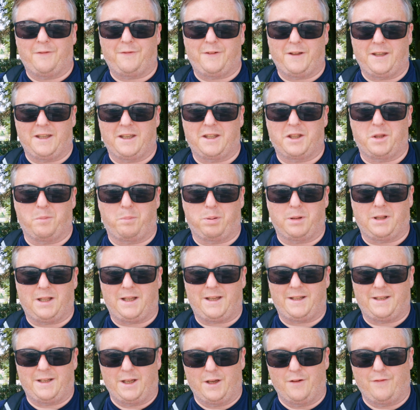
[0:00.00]
I think the
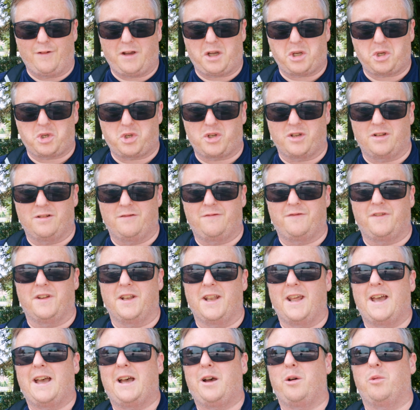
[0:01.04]
plan of action for
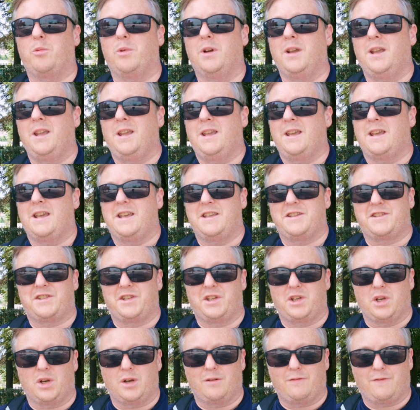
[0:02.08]
now is
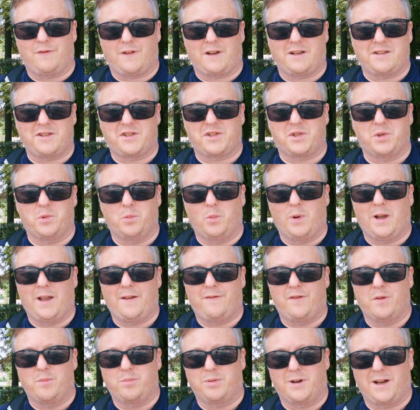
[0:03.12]
to go and find
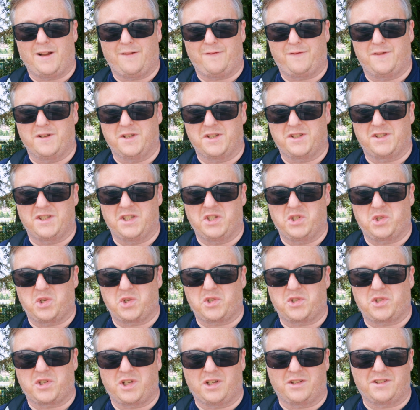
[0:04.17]
somewhere for breakfast. It's
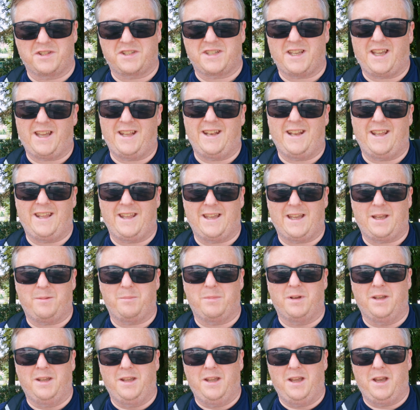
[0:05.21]
just gone 10 a.m.